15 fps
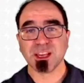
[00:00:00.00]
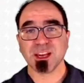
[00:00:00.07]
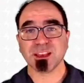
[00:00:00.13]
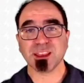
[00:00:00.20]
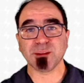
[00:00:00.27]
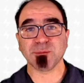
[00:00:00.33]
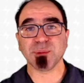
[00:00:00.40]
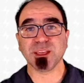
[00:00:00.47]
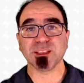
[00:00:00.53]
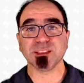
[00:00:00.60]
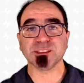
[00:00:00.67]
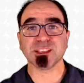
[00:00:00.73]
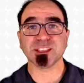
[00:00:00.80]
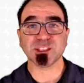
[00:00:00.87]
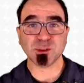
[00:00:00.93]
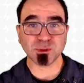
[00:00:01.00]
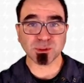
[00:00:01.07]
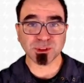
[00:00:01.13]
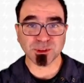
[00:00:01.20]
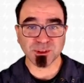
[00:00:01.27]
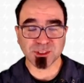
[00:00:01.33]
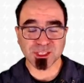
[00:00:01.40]
and that means that
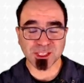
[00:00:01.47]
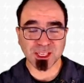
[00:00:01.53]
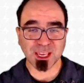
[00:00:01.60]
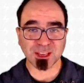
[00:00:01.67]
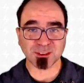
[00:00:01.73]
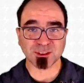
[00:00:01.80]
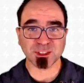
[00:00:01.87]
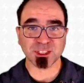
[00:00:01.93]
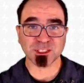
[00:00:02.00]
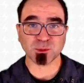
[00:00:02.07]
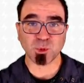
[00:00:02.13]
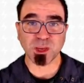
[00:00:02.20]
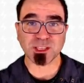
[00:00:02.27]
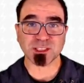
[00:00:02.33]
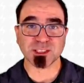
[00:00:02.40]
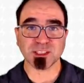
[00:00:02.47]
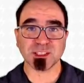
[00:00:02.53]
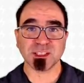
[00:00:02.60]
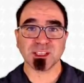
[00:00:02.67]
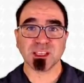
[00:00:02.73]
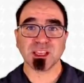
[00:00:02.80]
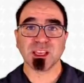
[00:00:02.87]
2/3 of the energy is
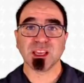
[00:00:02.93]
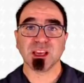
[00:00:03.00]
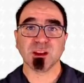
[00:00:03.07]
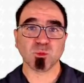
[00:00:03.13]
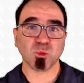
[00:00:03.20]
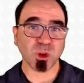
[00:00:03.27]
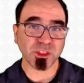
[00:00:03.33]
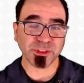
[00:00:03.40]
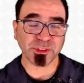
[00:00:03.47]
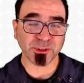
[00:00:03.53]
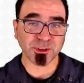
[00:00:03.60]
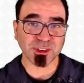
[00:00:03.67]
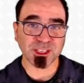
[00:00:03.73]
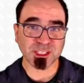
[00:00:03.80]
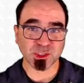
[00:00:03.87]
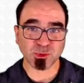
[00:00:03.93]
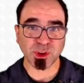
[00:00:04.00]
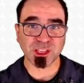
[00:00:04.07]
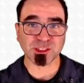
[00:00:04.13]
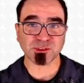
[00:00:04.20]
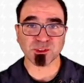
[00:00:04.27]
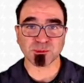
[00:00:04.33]
wasted and 1/3 is
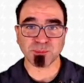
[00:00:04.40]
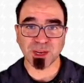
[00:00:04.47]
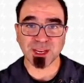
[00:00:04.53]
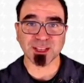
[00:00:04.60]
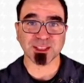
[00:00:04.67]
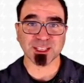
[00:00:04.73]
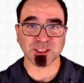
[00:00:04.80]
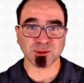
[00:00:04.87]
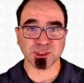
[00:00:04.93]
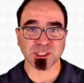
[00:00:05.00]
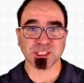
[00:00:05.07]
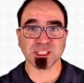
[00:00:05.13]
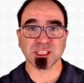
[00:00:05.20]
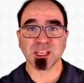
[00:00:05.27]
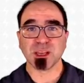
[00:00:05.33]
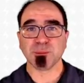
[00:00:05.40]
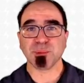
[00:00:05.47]
transferred by electricity.